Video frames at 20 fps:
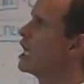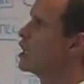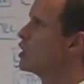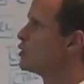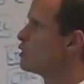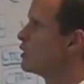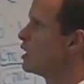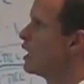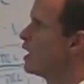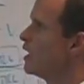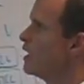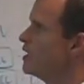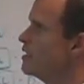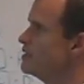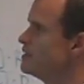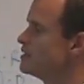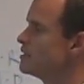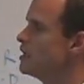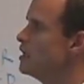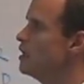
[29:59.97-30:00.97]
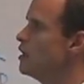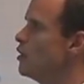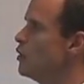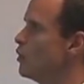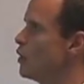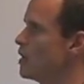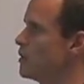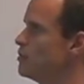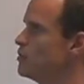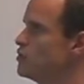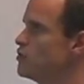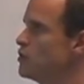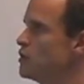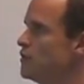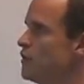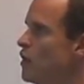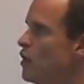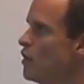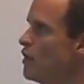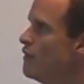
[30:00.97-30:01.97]
underlines, want to
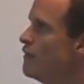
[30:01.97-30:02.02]
preserve all the